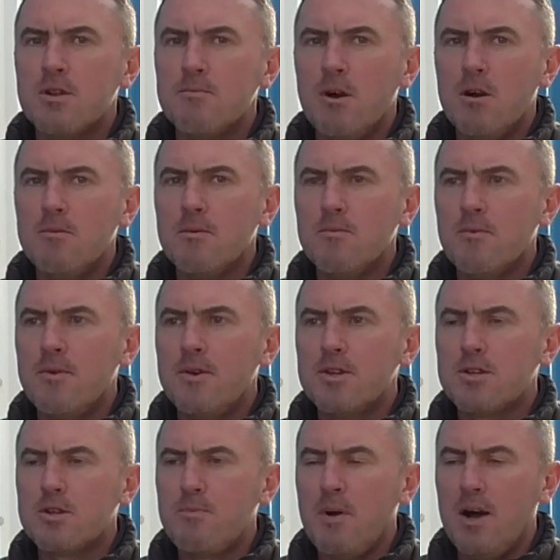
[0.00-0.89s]
At the moment we're
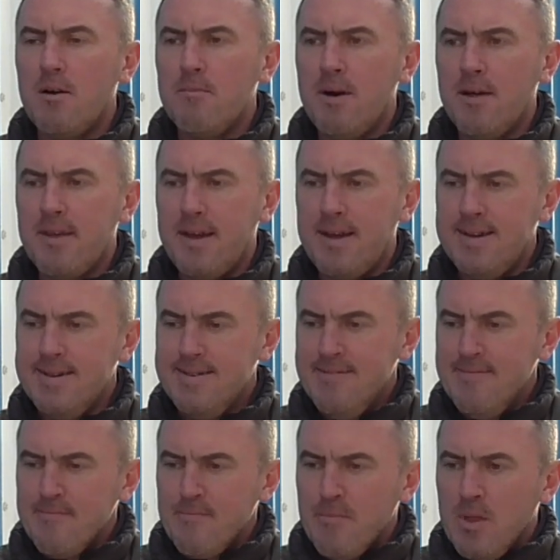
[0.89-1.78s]
in a spot of bother,
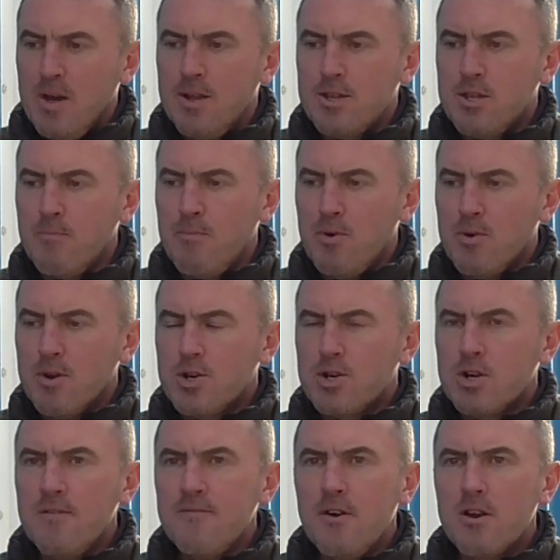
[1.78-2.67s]
and it's
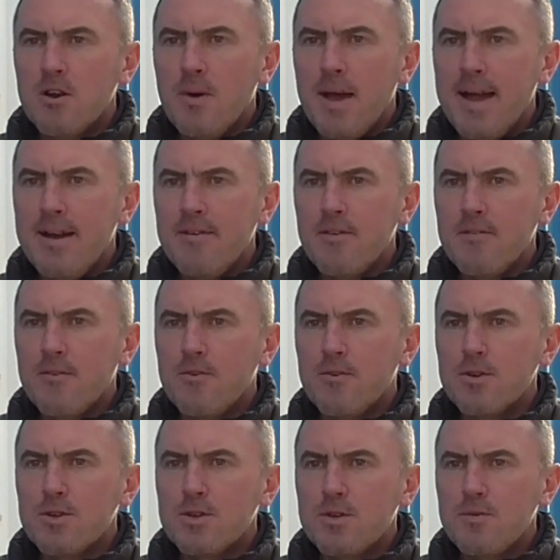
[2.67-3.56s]
important to try and find a way out of it
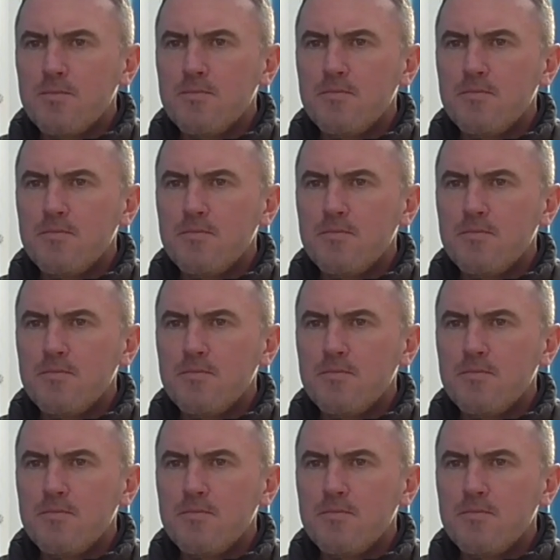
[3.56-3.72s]
for us.